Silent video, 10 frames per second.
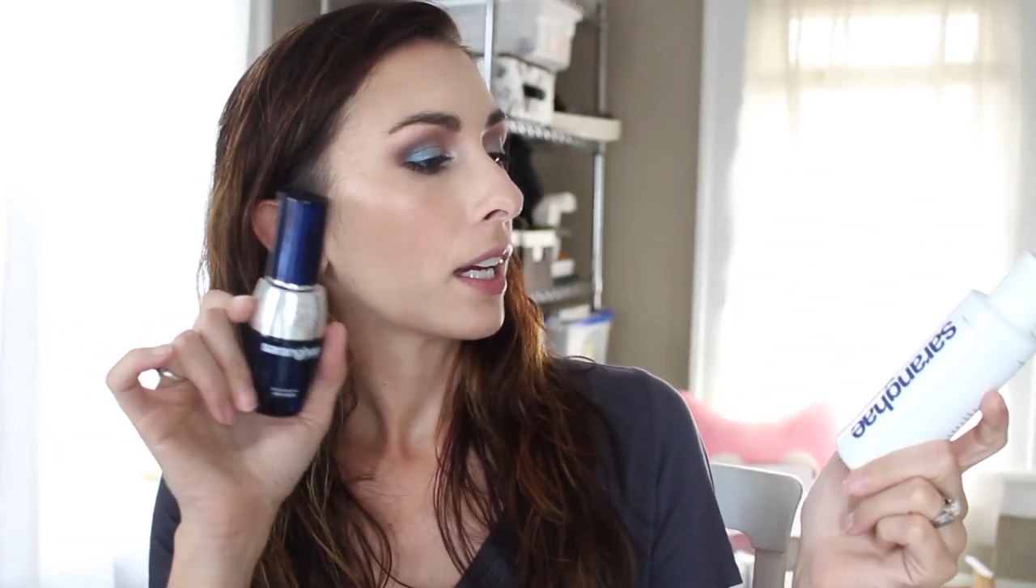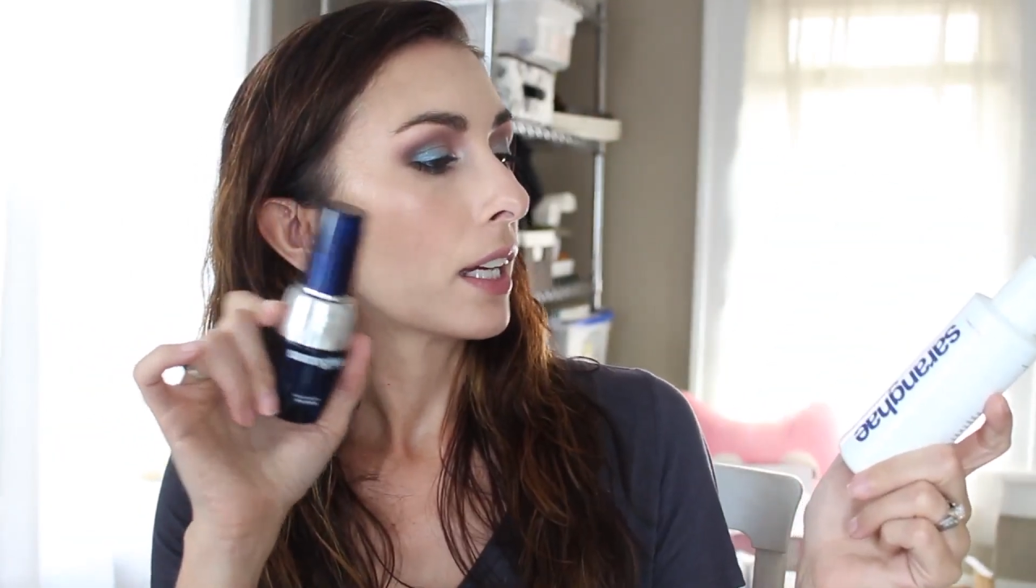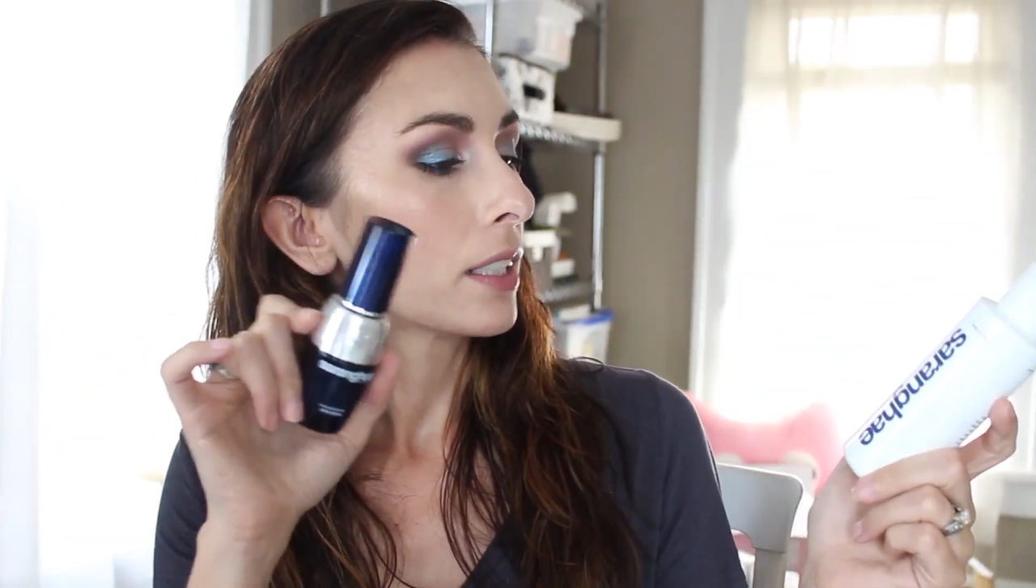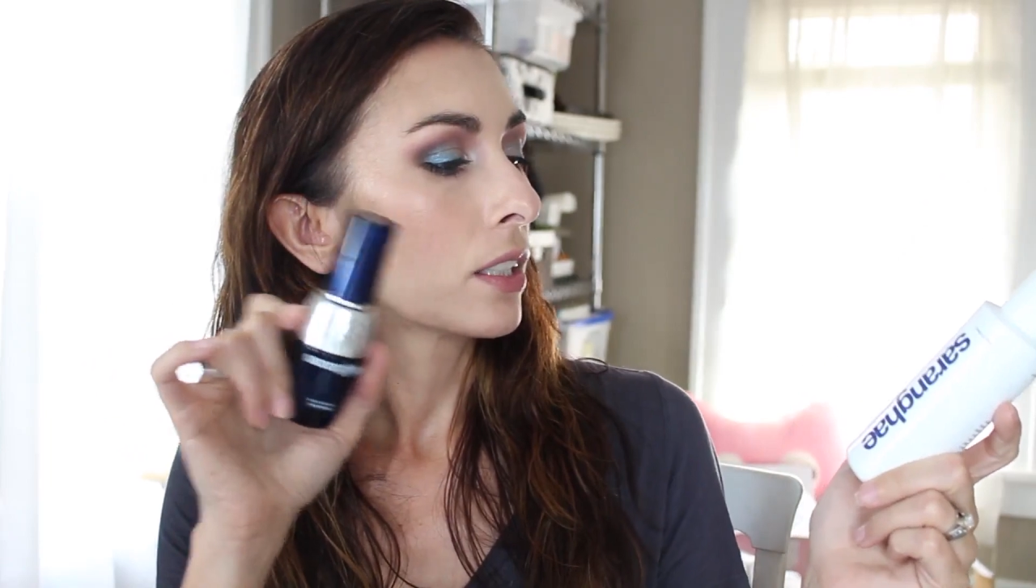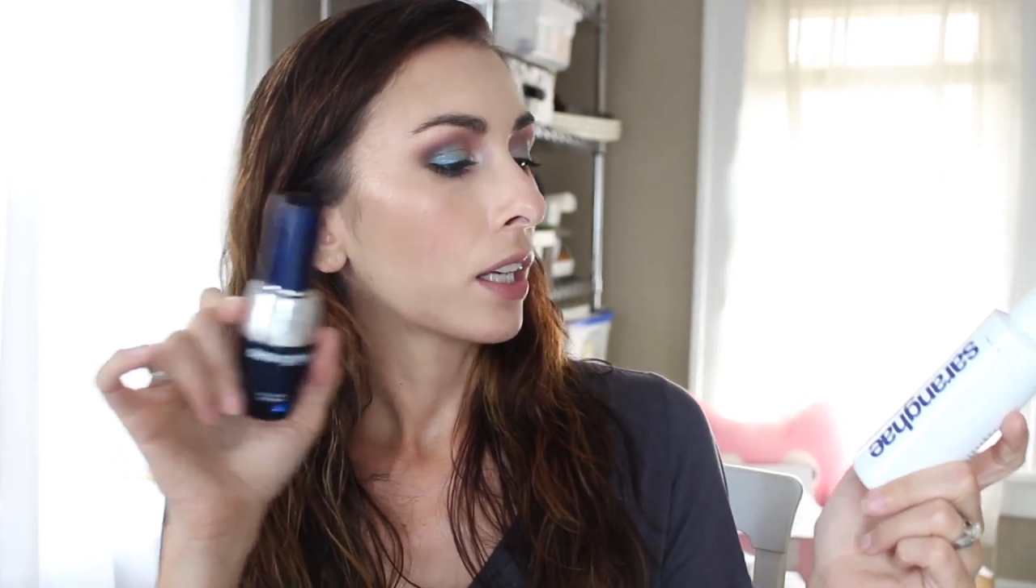
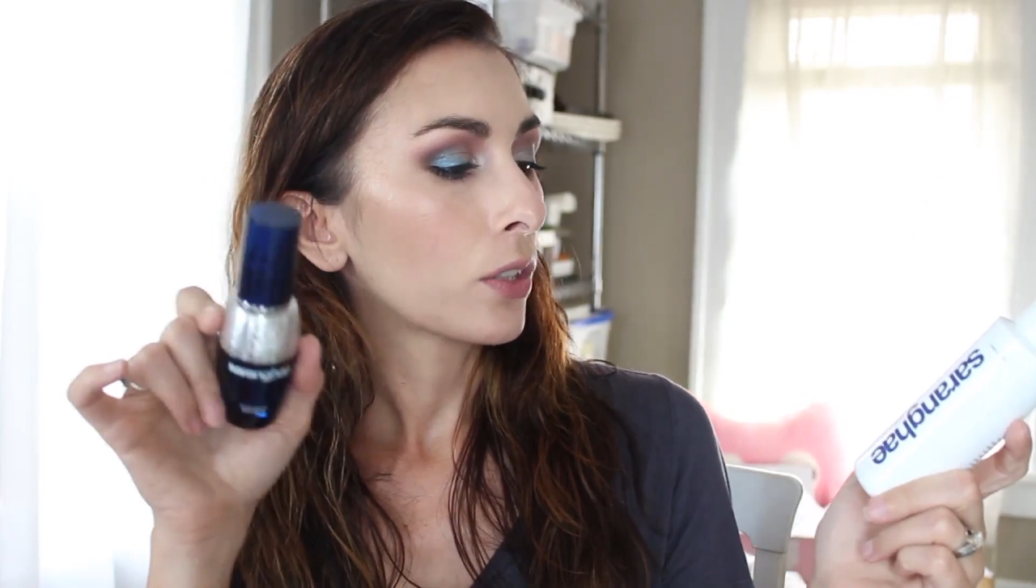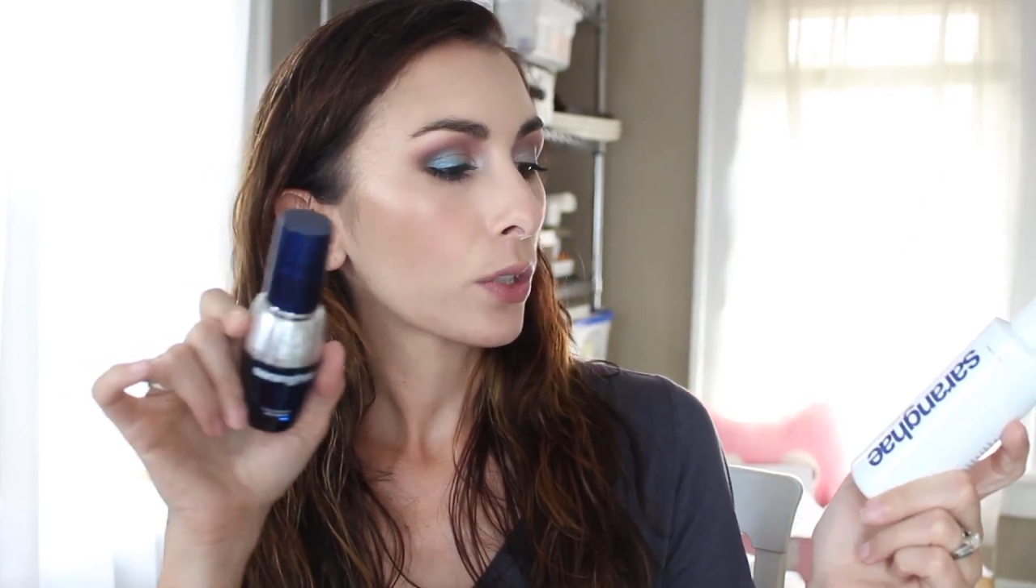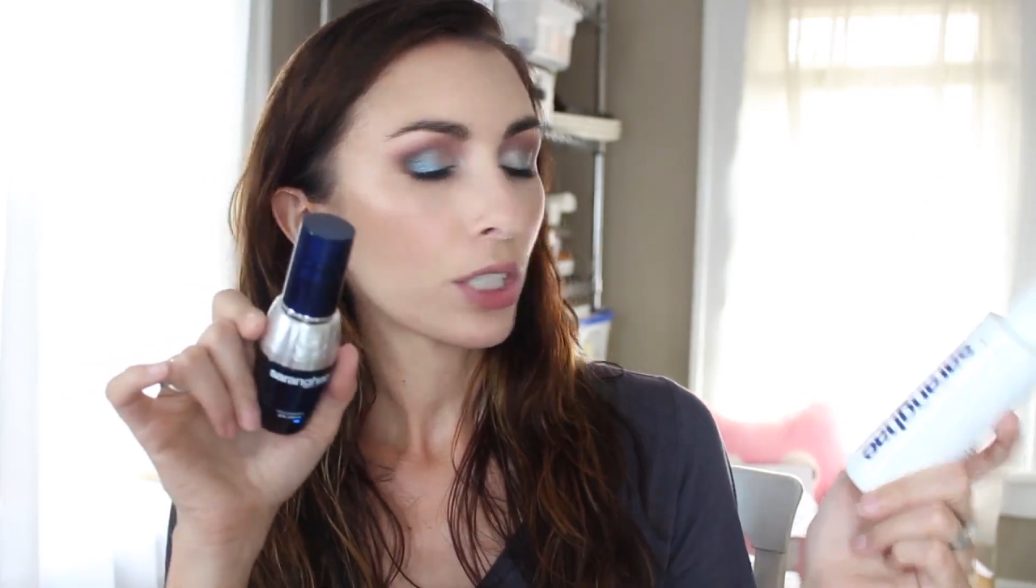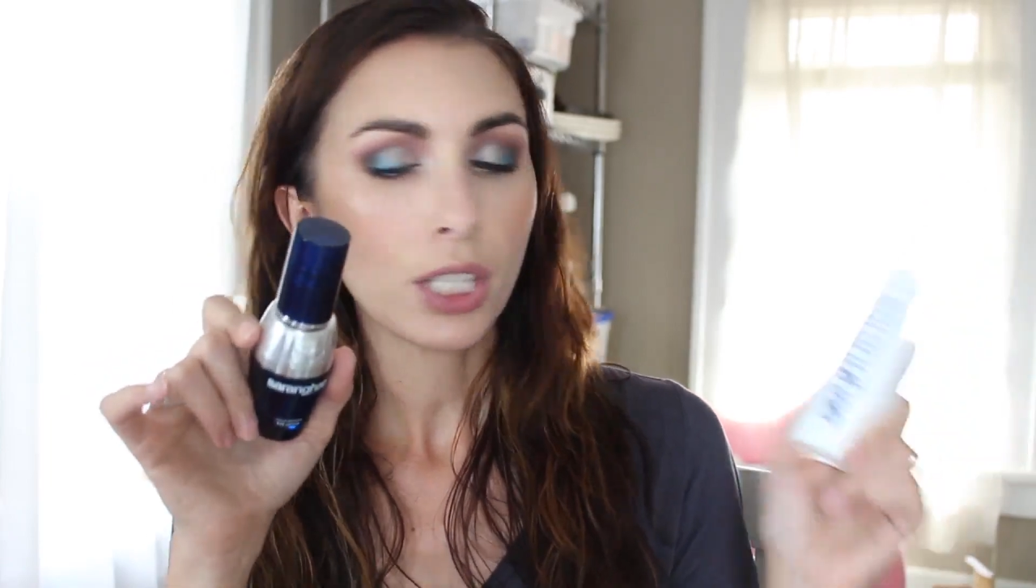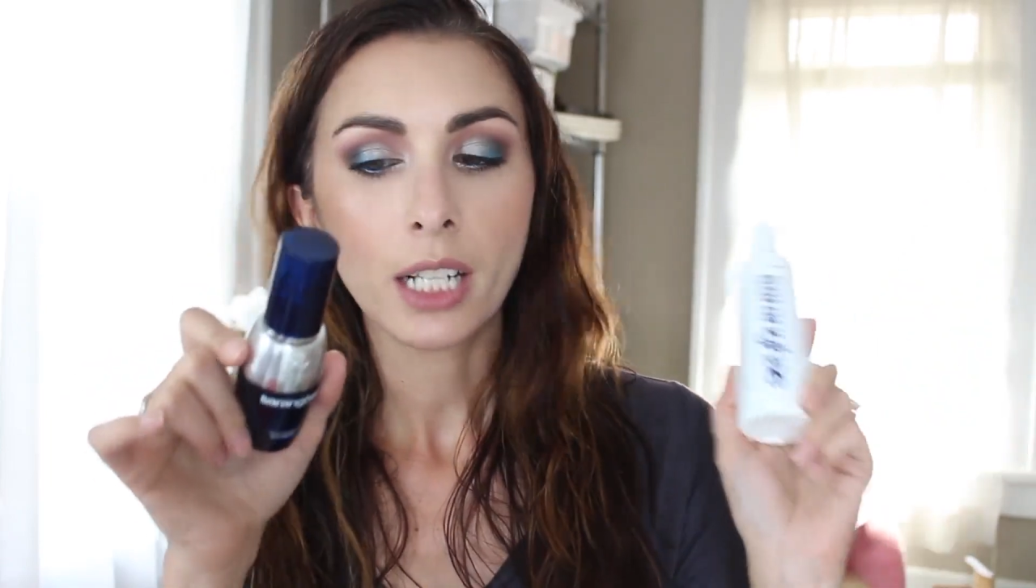and
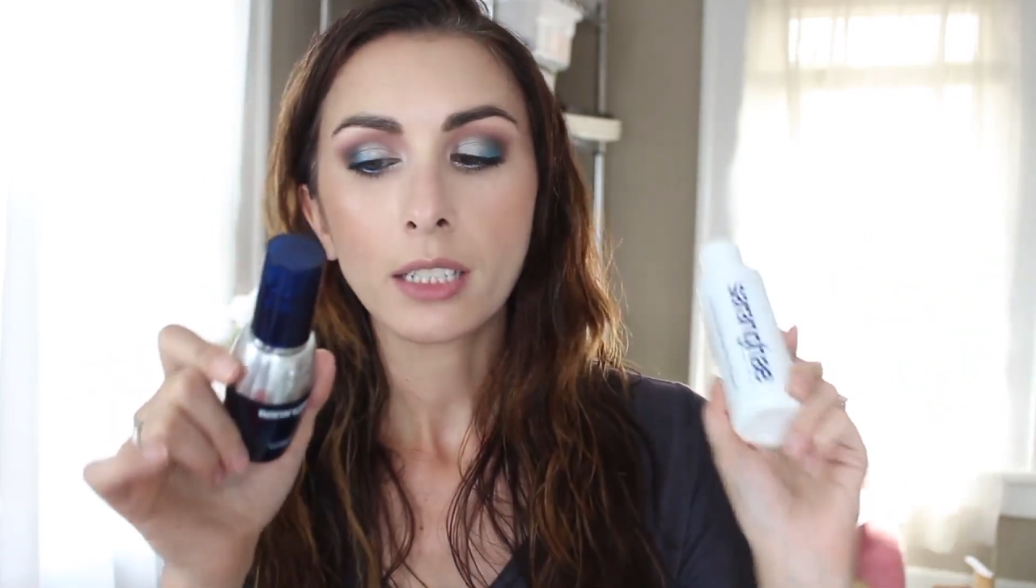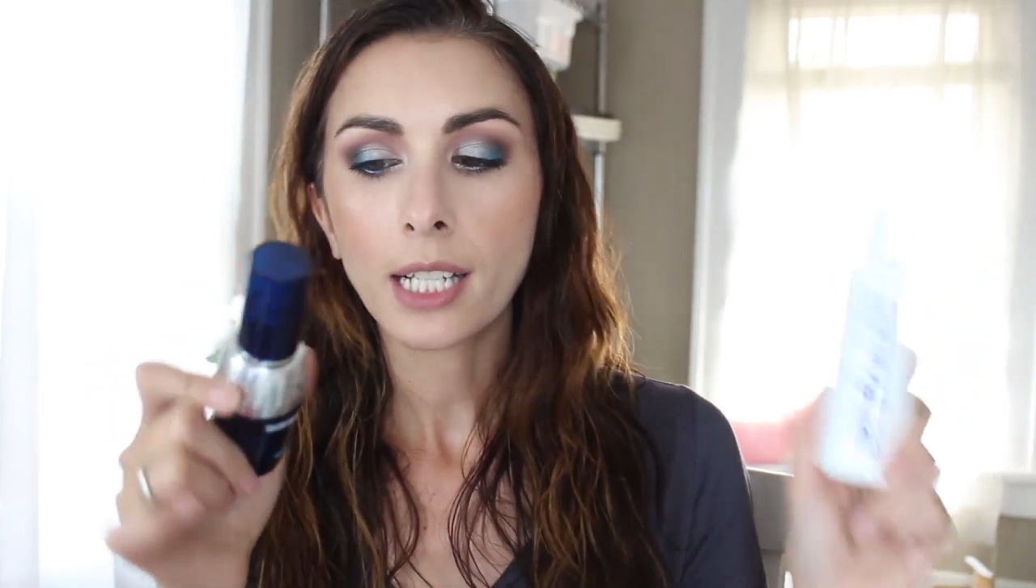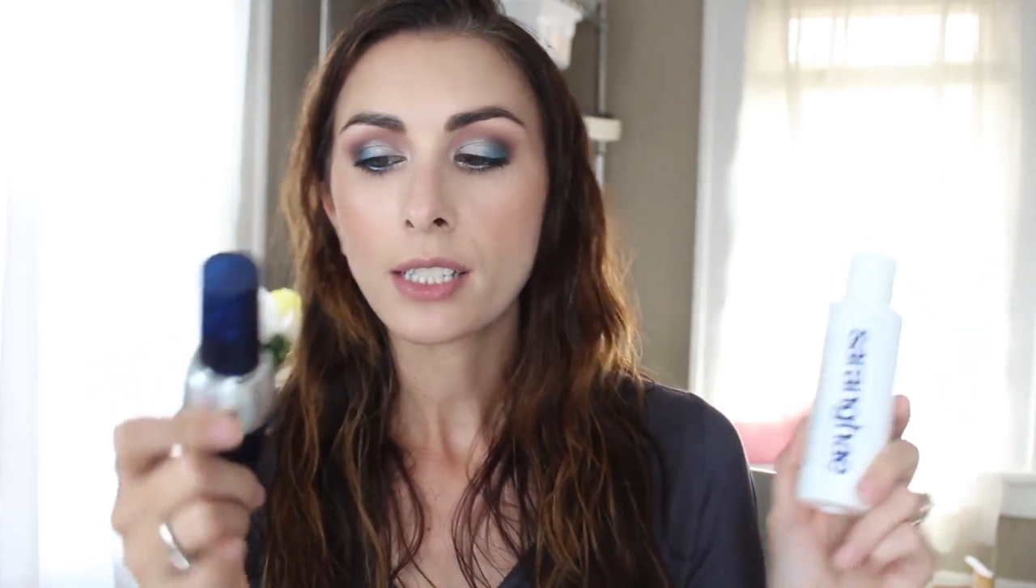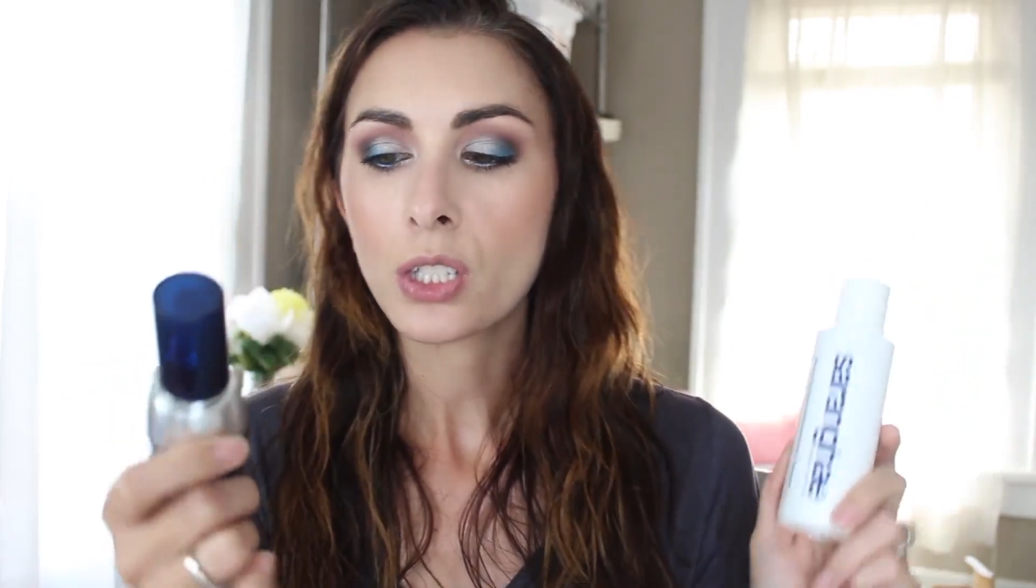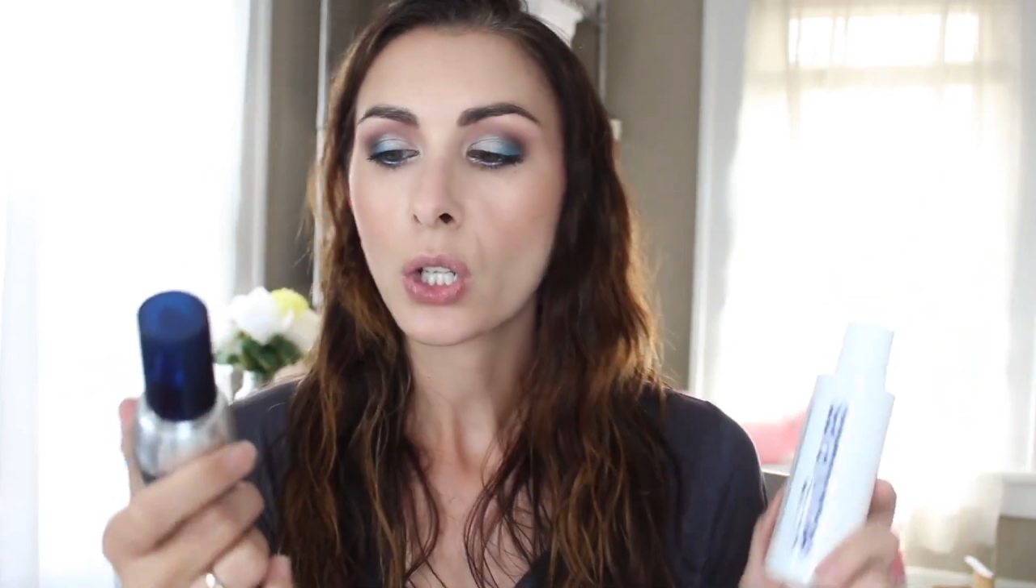nourishing
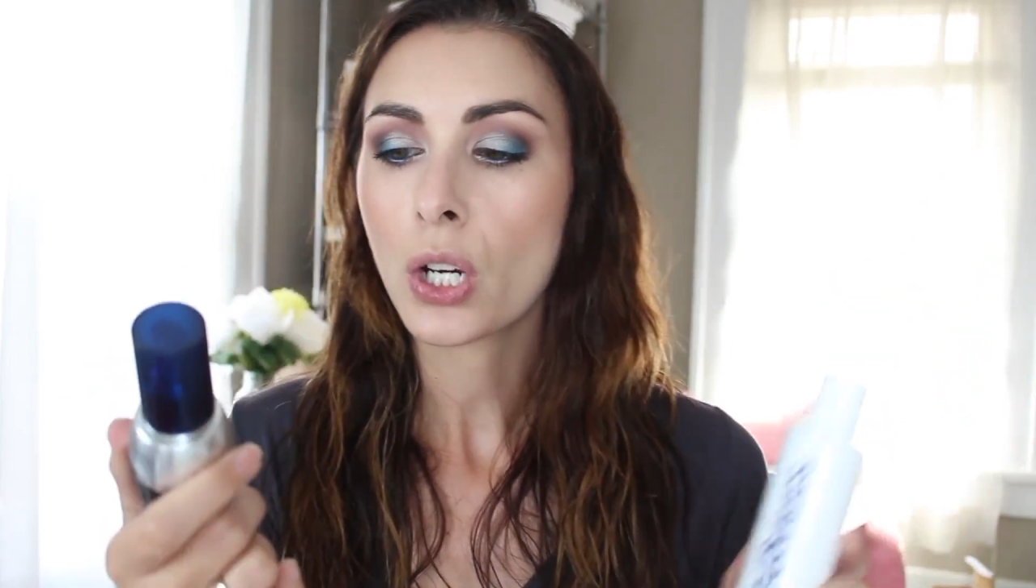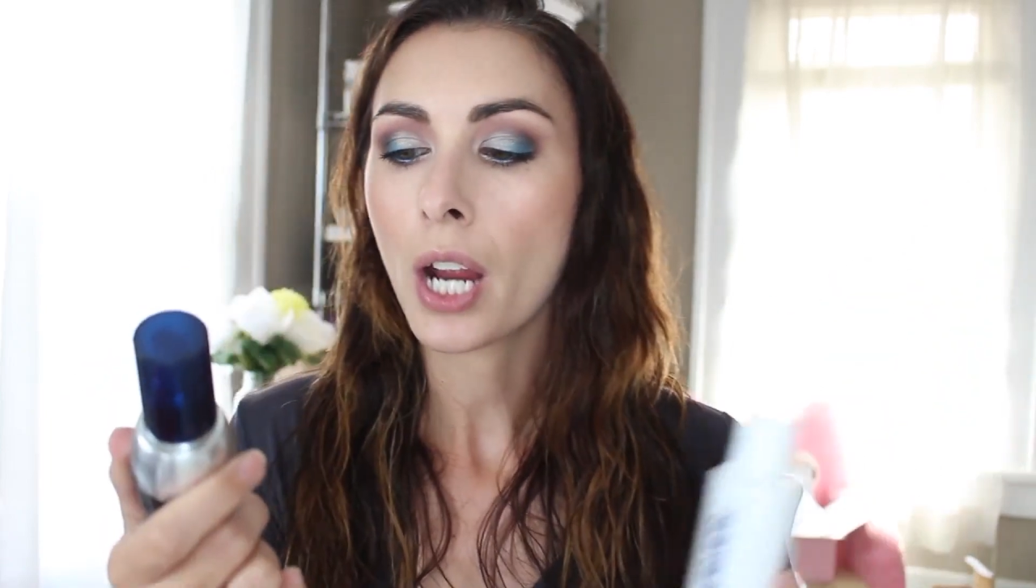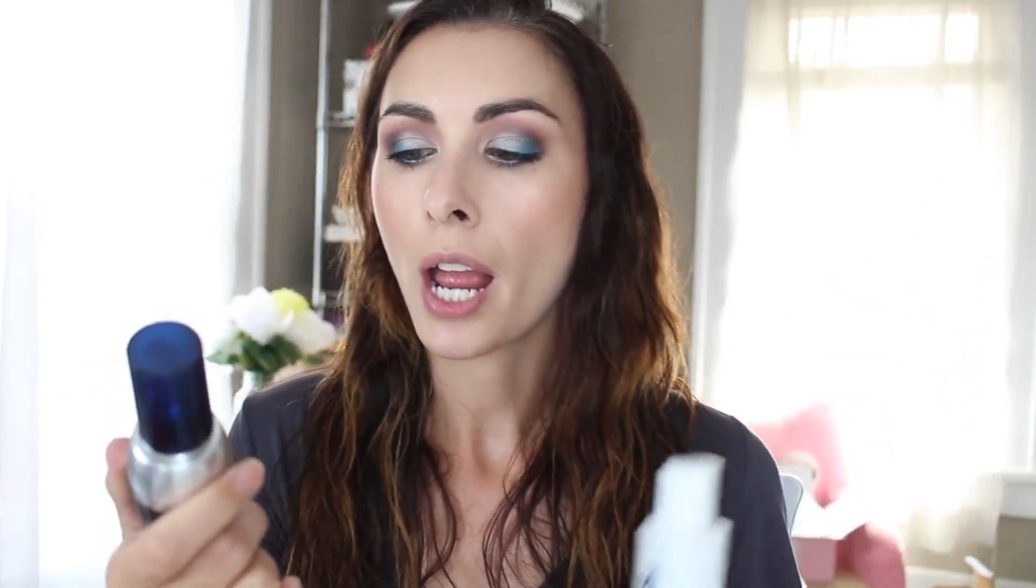cleanser,